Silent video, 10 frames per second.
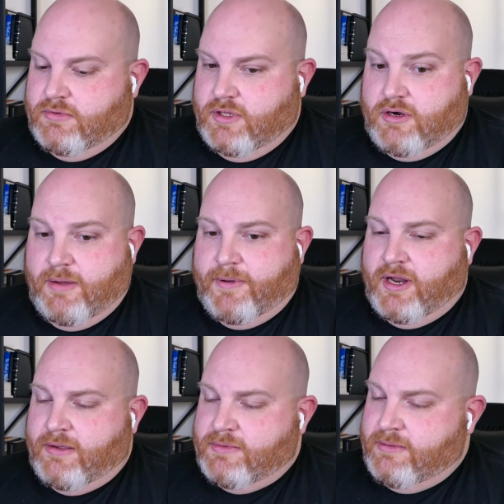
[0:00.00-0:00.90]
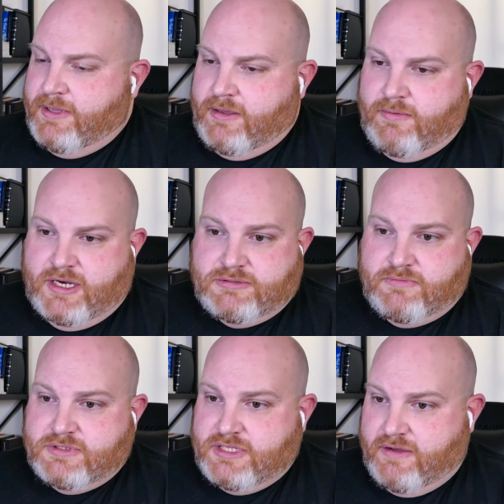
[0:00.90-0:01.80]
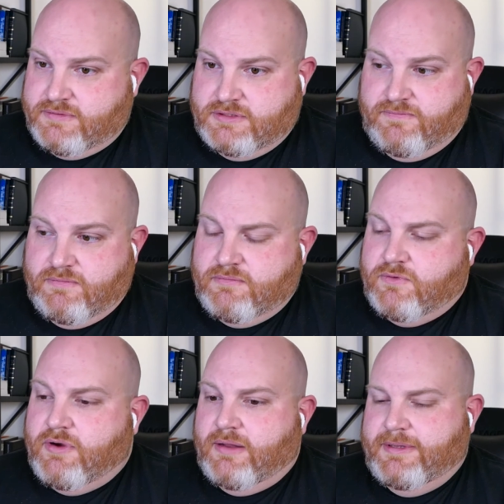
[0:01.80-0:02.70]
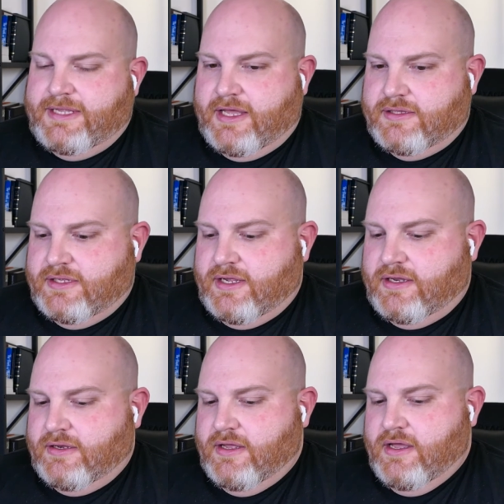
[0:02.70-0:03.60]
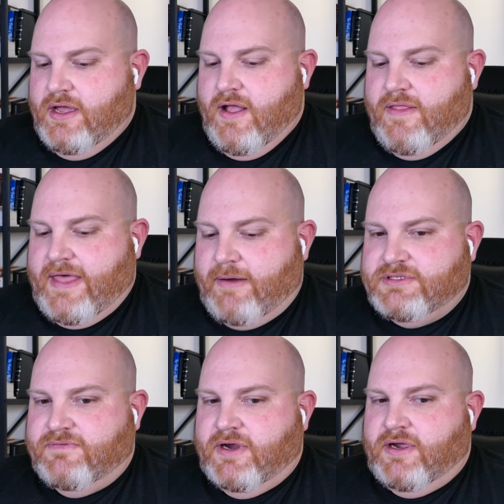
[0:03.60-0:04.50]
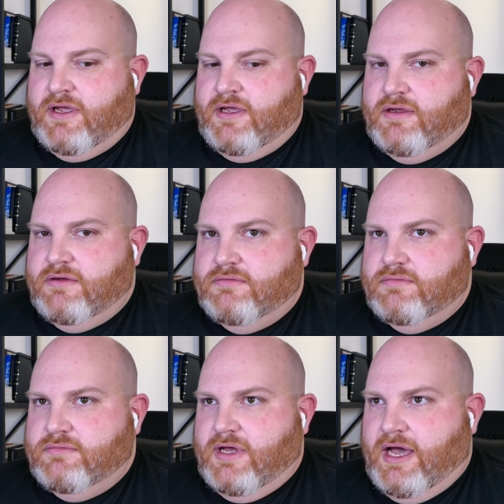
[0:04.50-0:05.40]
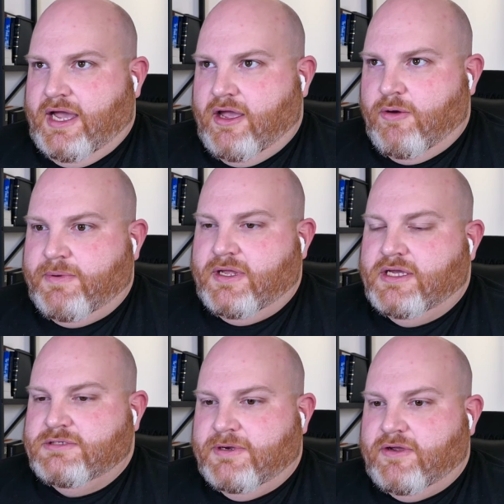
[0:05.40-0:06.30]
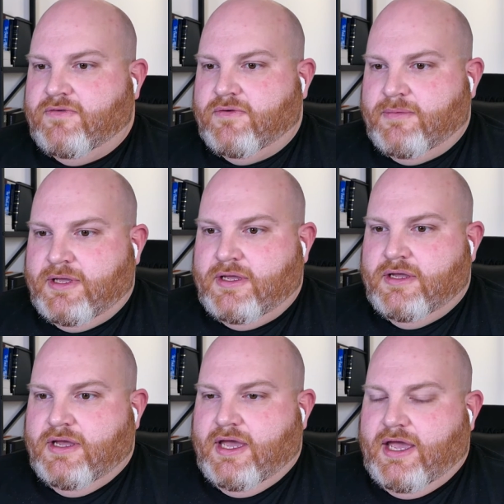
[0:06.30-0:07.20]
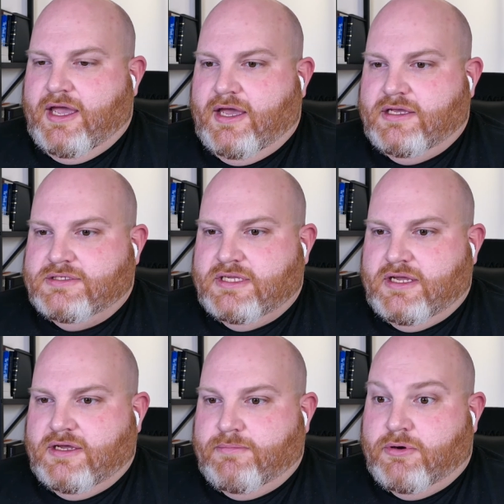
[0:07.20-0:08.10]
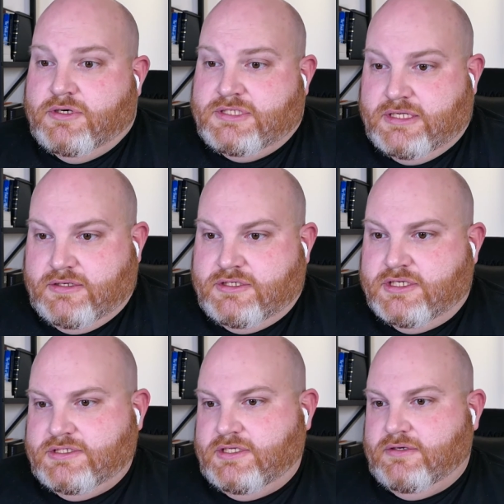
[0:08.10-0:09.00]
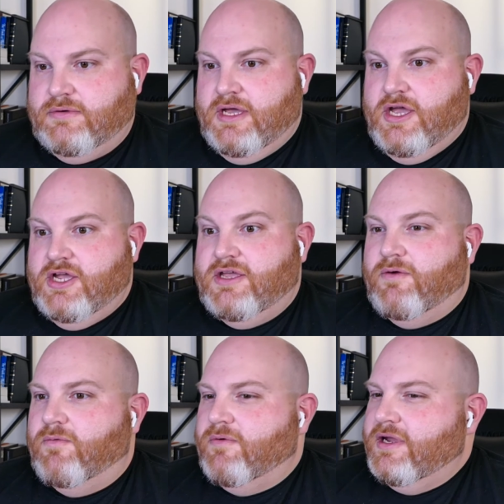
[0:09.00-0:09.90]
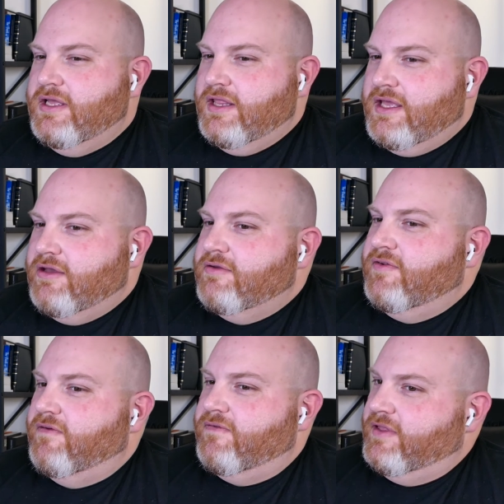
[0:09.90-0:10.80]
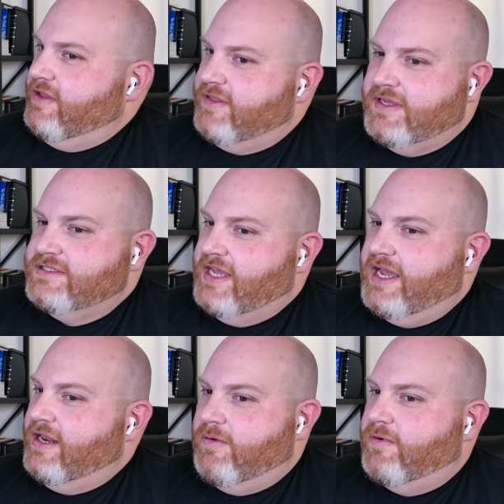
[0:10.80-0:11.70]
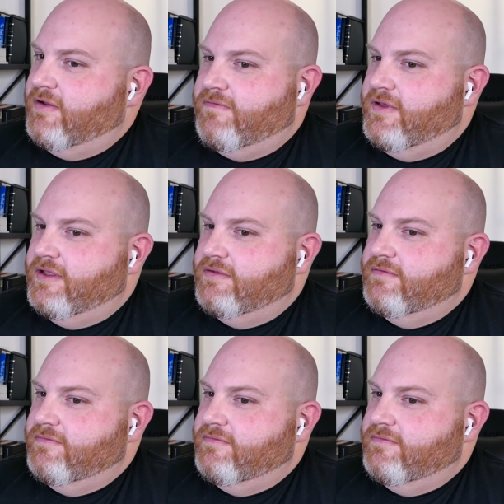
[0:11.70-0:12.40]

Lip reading: Look her up on IMDb, watch some of her stuff. She's incredibly talented. And that was a very eye-opening experience for me as a person, just to get really used to feeling things I didn't want to feel.